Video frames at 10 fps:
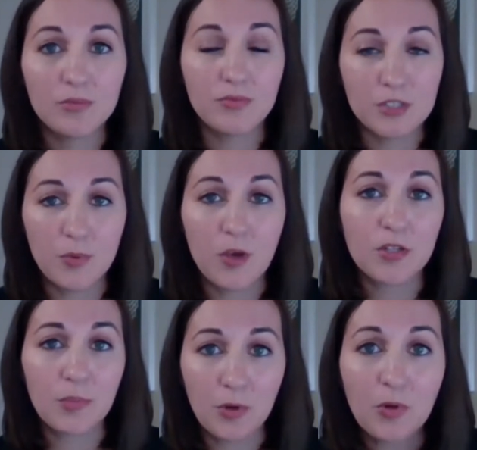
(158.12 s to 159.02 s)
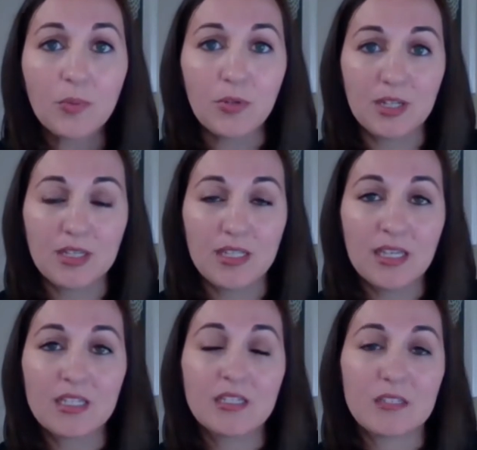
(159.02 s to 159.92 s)
respond
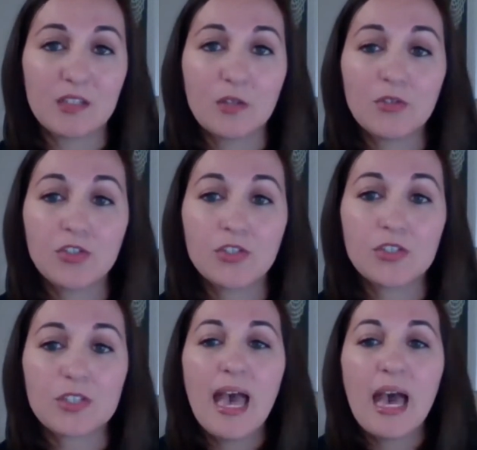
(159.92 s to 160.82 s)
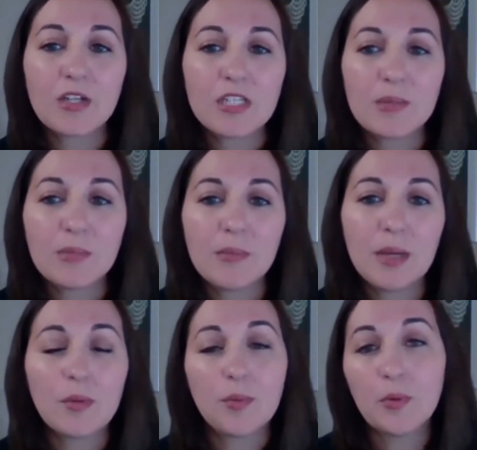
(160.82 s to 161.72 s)
appropriately to disclosures, how to
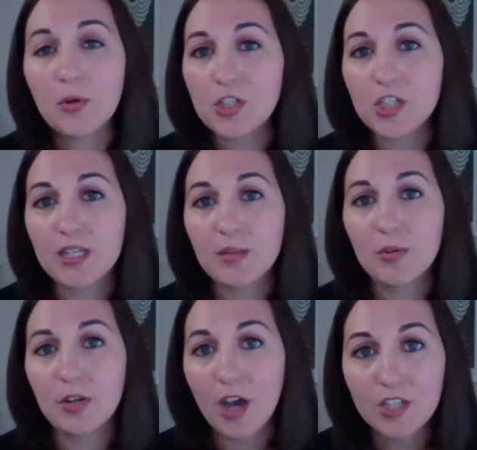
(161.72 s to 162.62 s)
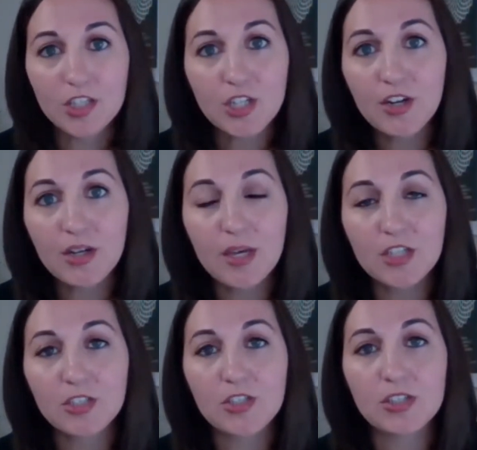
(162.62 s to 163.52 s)
implement proportionate precautionary
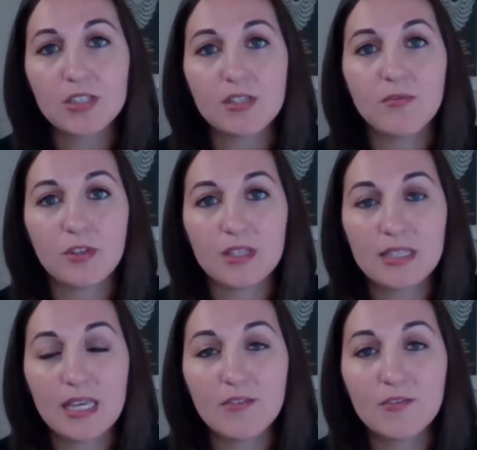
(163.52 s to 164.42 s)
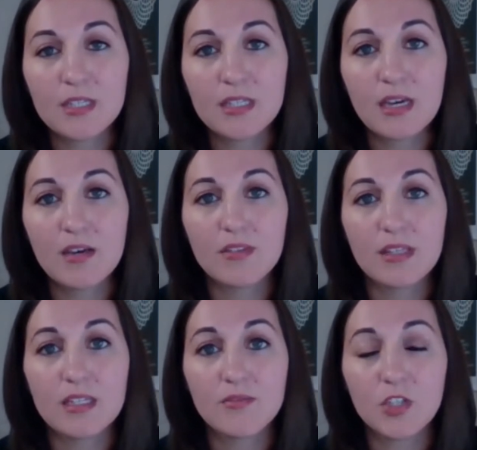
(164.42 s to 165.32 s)
measures for the safety of the
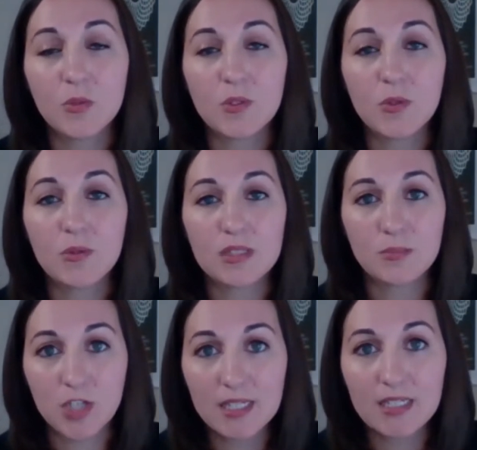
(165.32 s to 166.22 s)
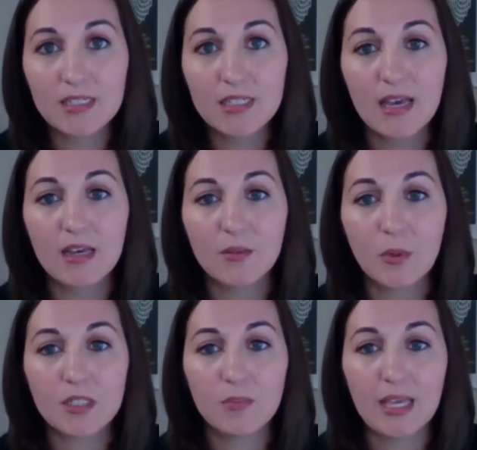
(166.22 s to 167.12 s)
individual who's subjected to that
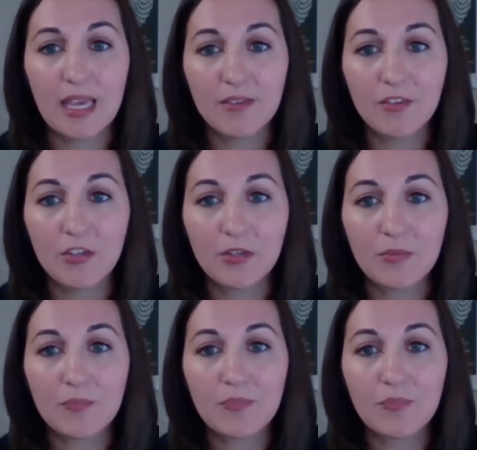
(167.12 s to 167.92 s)
unwanted behavior,